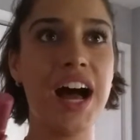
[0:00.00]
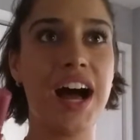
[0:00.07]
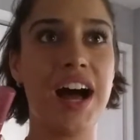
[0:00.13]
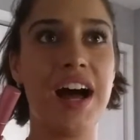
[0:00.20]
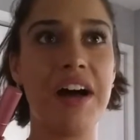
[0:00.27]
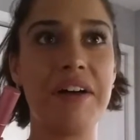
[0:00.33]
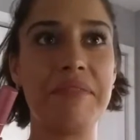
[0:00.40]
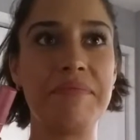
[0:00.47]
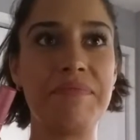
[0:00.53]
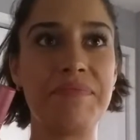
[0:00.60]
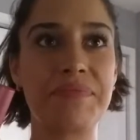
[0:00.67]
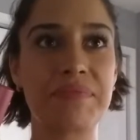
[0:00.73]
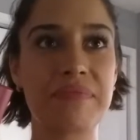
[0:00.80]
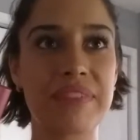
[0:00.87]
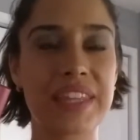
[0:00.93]

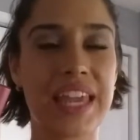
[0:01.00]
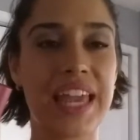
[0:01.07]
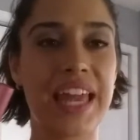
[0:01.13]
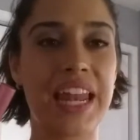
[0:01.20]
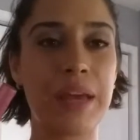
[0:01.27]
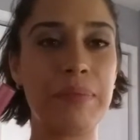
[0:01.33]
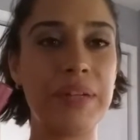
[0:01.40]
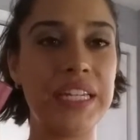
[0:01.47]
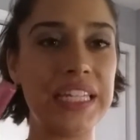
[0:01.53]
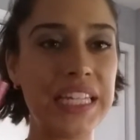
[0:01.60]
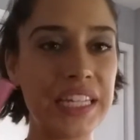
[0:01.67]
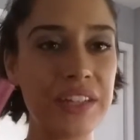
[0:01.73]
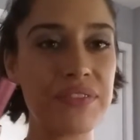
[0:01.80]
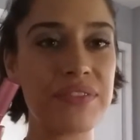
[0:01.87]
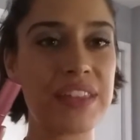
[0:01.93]
Um, and I
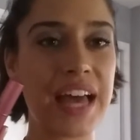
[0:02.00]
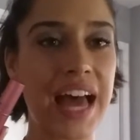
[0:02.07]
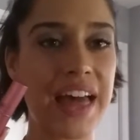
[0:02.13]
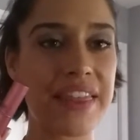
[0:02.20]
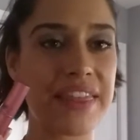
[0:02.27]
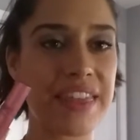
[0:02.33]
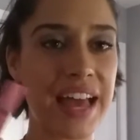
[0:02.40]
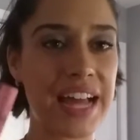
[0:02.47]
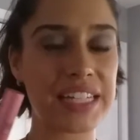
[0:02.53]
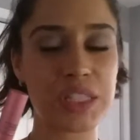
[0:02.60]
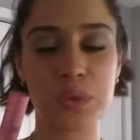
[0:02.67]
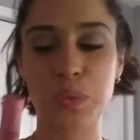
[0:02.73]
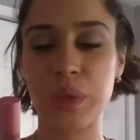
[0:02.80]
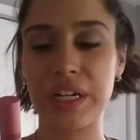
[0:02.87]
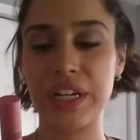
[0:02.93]
believe that
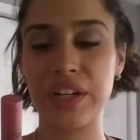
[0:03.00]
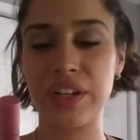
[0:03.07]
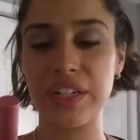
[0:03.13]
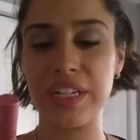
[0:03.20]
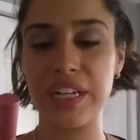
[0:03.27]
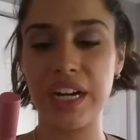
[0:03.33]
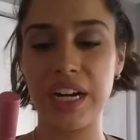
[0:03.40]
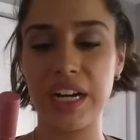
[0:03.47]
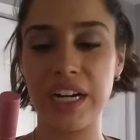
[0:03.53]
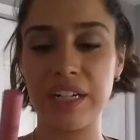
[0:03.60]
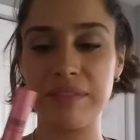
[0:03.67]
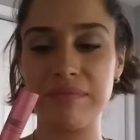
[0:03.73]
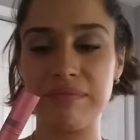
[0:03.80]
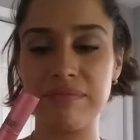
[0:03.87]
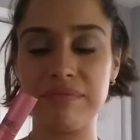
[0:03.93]
that's where
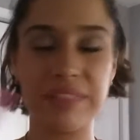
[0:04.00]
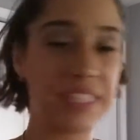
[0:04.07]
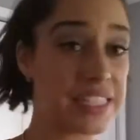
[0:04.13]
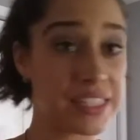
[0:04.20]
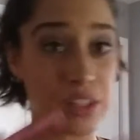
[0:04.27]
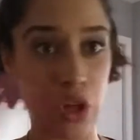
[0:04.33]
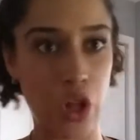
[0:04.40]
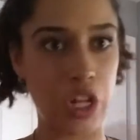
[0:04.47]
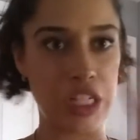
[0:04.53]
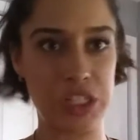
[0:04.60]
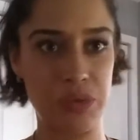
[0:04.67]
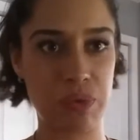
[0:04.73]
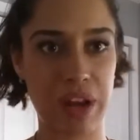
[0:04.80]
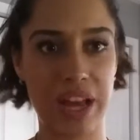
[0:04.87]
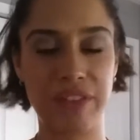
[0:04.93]
um, this all
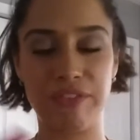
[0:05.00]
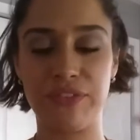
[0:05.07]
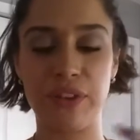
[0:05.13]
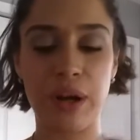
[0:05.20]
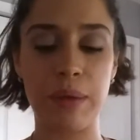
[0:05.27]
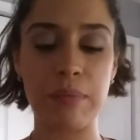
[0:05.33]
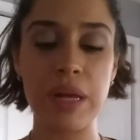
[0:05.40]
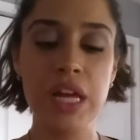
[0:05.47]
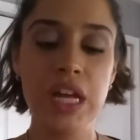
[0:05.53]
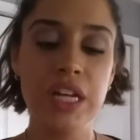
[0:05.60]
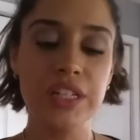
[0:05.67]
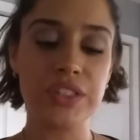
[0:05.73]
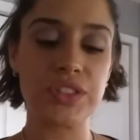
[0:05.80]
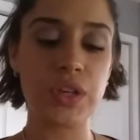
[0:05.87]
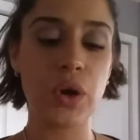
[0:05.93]
derived from.
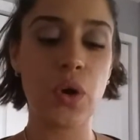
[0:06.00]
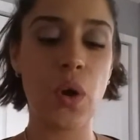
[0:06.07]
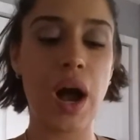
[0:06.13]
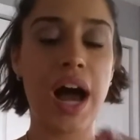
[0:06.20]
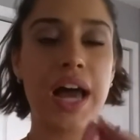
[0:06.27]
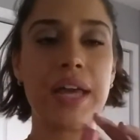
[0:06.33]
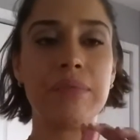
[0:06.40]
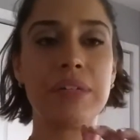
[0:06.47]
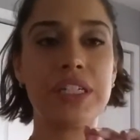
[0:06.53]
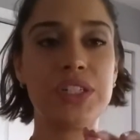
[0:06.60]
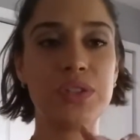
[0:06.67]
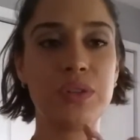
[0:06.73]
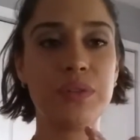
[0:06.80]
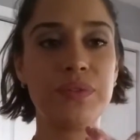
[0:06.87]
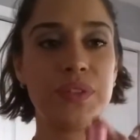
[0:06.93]
So I'm going
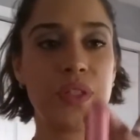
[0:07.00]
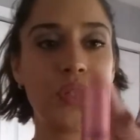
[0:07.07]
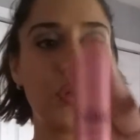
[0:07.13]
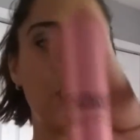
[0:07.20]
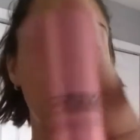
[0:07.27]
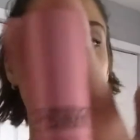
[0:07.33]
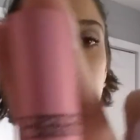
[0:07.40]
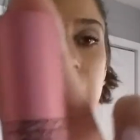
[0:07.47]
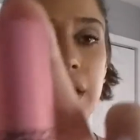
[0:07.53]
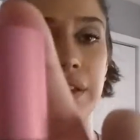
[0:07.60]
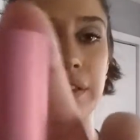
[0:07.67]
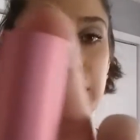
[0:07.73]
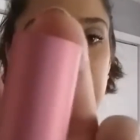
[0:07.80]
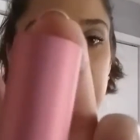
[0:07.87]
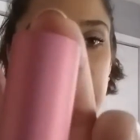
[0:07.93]
to do a review
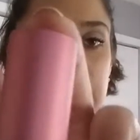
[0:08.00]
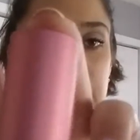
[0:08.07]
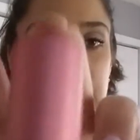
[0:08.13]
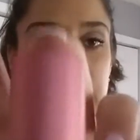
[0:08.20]
on the